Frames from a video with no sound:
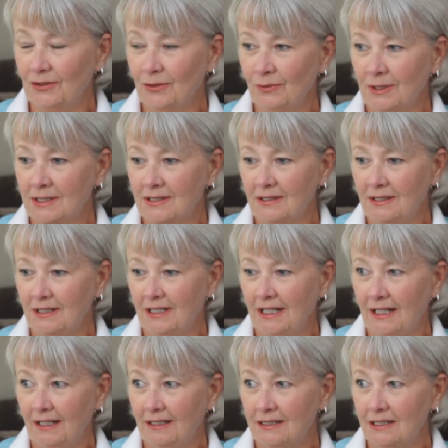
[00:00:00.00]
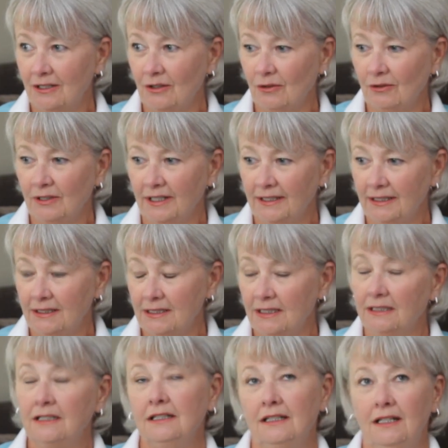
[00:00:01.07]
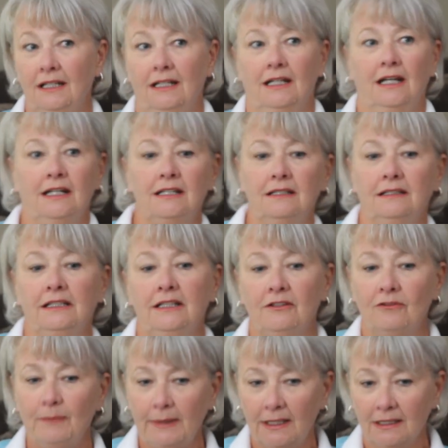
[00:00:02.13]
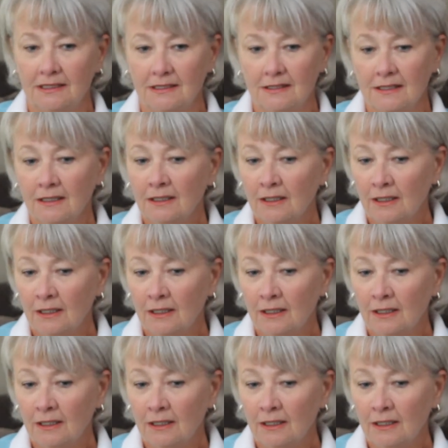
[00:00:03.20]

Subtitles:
the rest of the day to go like it did. And I didn't leave because